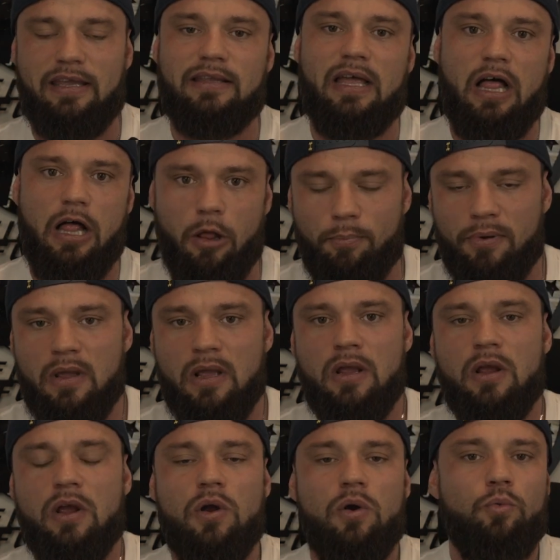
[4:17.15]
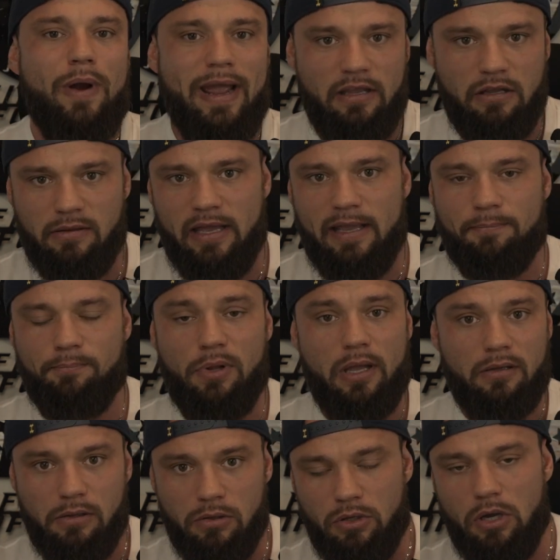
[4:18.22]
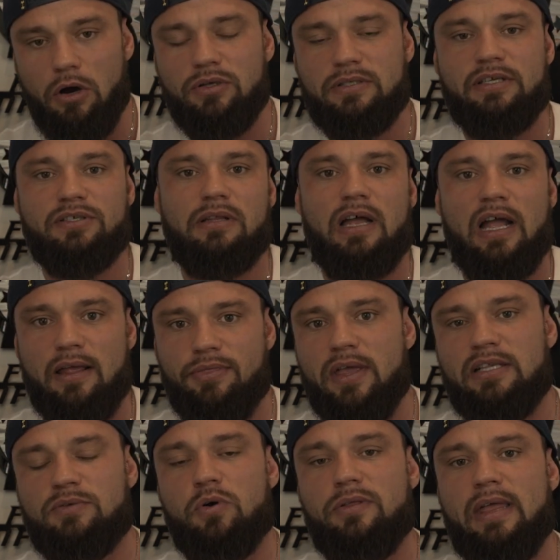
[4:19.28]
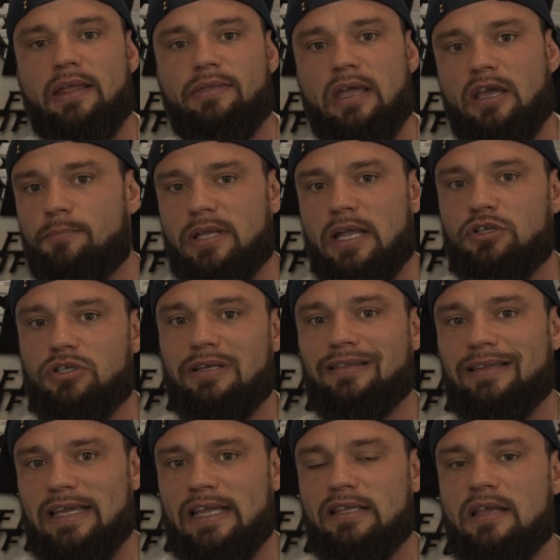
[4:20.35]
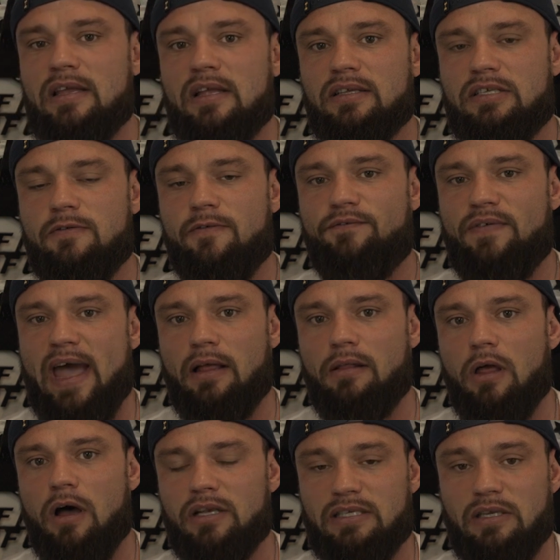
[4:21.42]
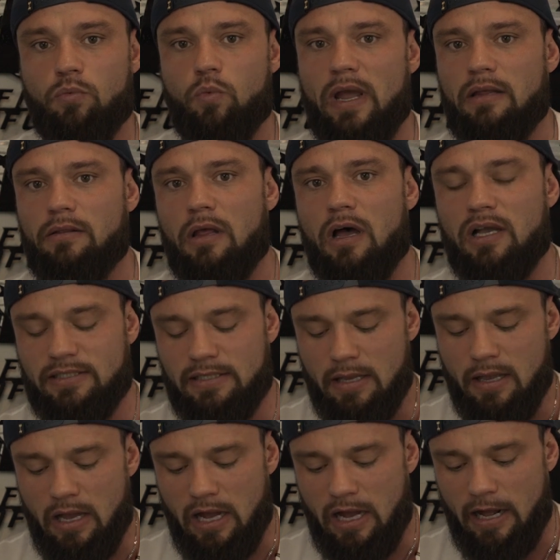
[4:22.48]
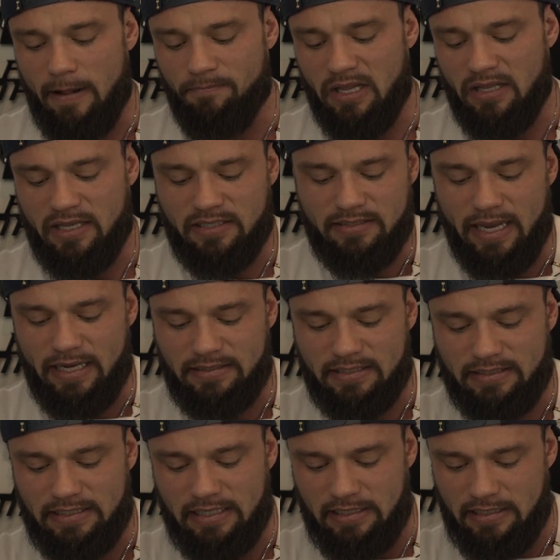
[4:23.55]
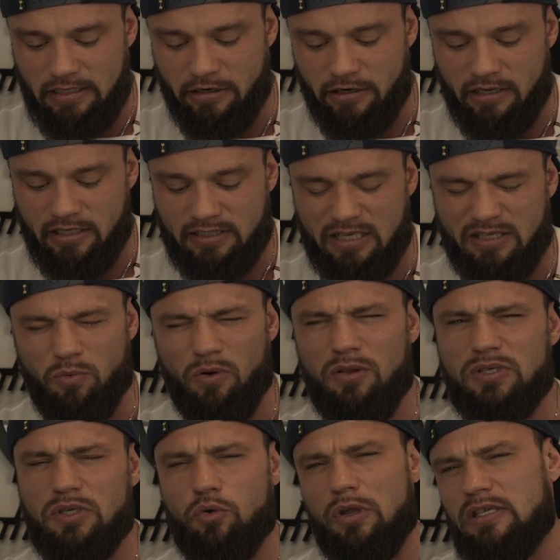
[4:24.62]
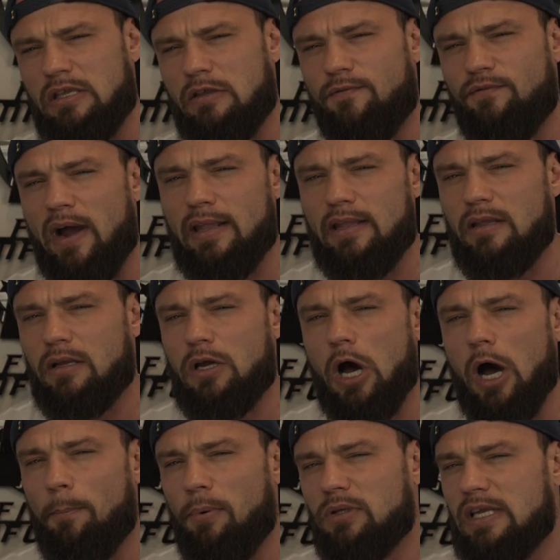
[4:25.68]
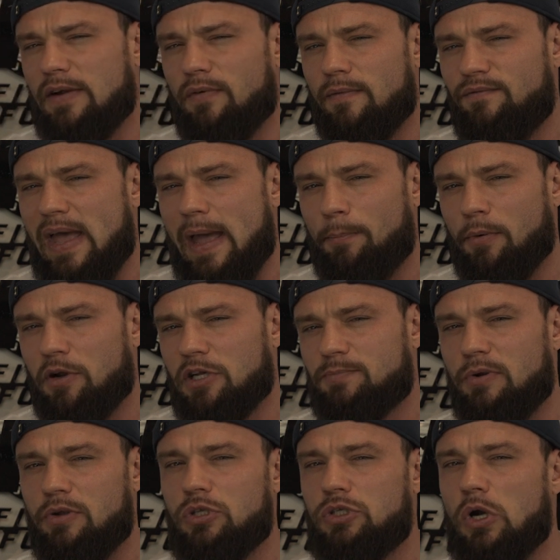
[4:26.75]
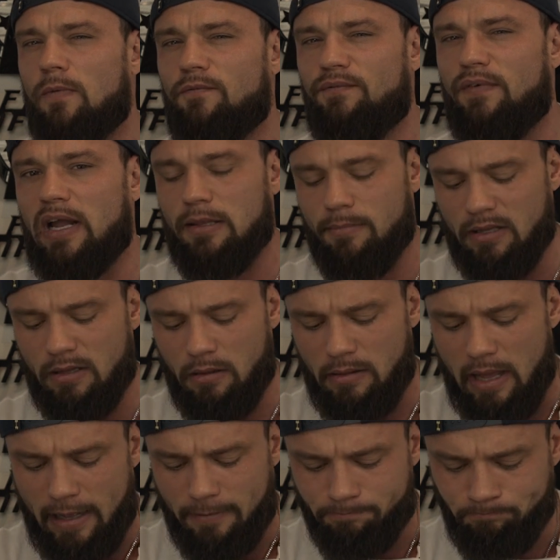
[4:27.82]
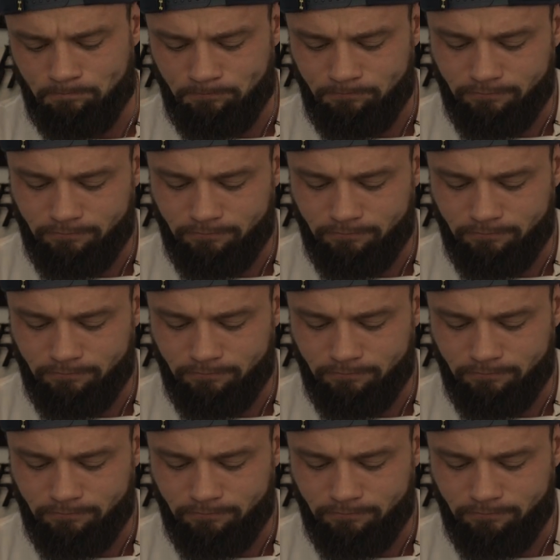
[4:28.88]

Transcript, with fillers: It can help regulate blood glucose. There's a lot of things with that that can potentially lead to fat loss and weight loss. Um, it is nice to see it in here. It's, it's one of those ingredients that you find in a couple different fat burners, but you don't find them in a lot.